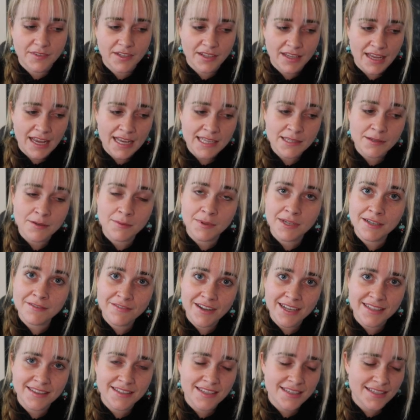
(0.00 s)
Okay, so you want to
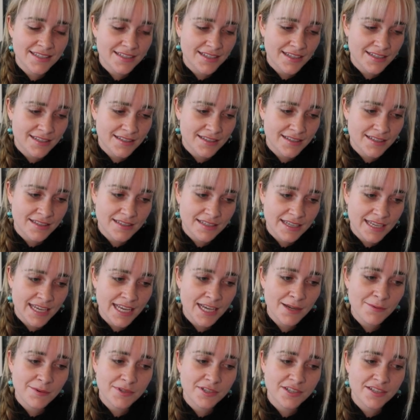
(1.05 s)
find this distance
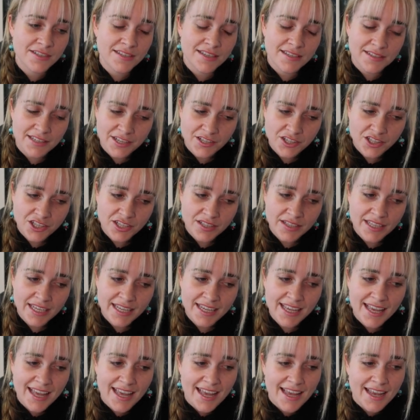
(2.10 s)
here, which is
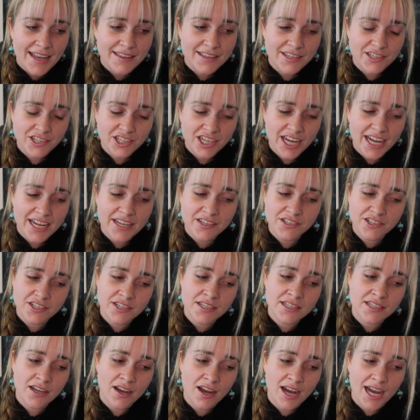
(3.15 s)
essentially the change
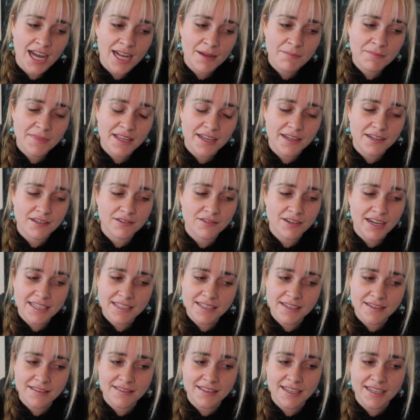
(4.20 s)
in time that
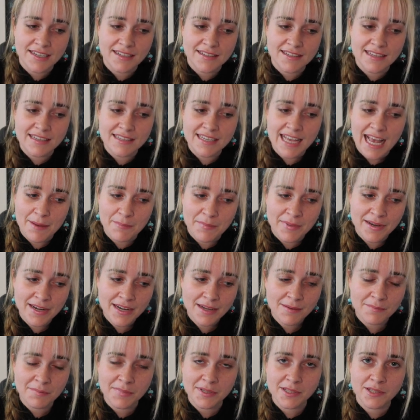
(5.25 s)
Crater thinks is
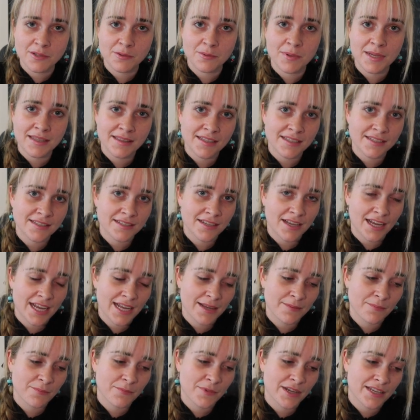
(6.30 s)
happening between the
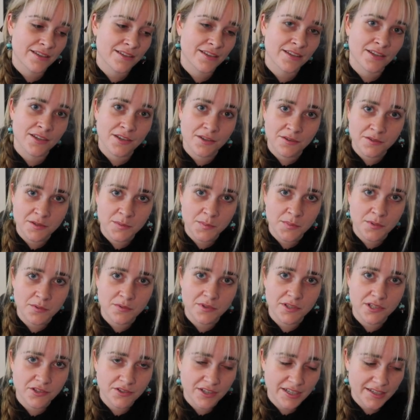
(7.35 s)
time when the girls pull
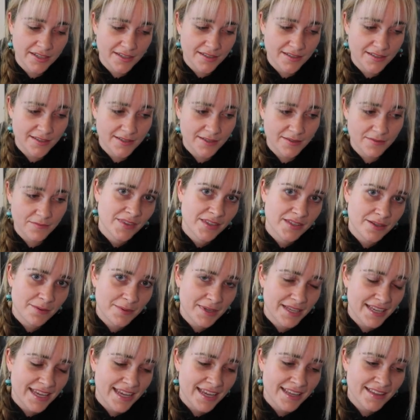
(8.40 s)
the triggers. So
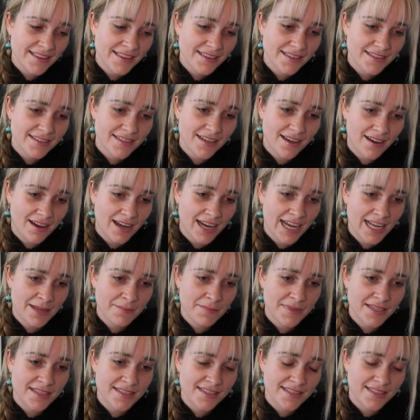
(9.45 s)
again,
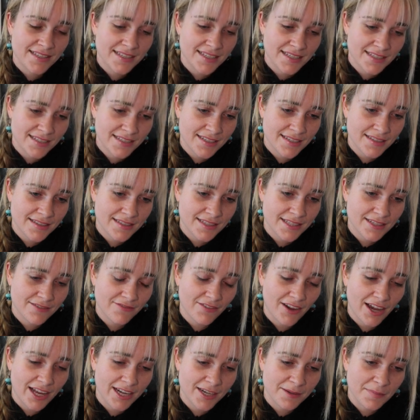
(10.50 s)
time is distance
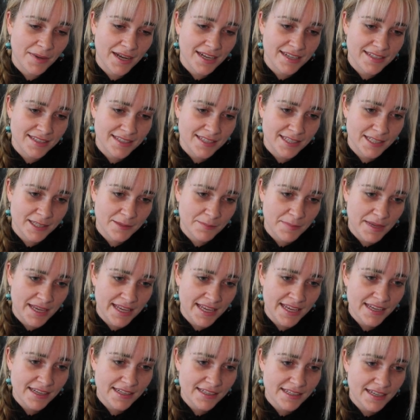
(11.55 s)
divided by
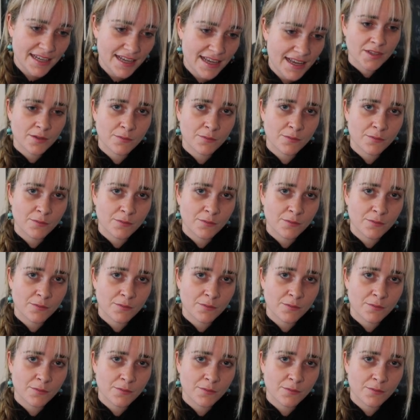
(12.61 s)
speed.